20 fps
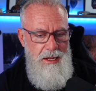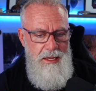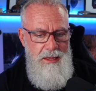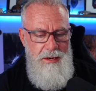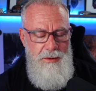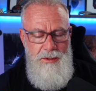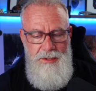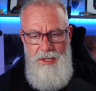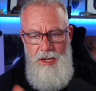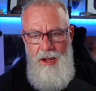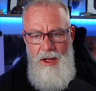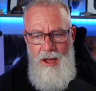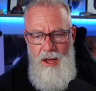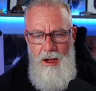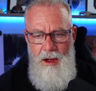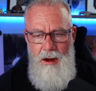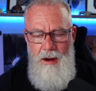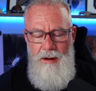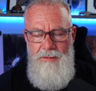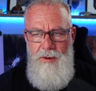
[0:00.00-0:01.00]
There was a
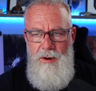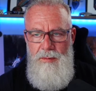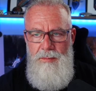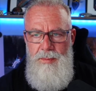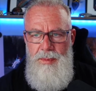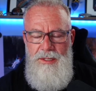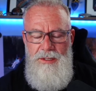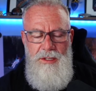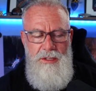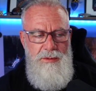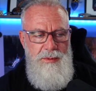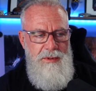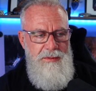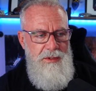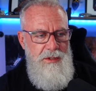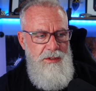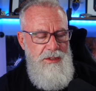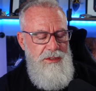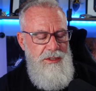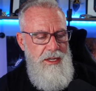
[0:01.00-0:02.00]
Harvard Business
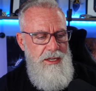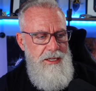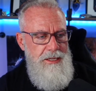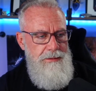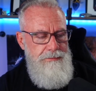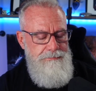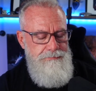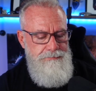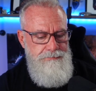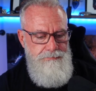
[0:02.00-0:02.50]
Review study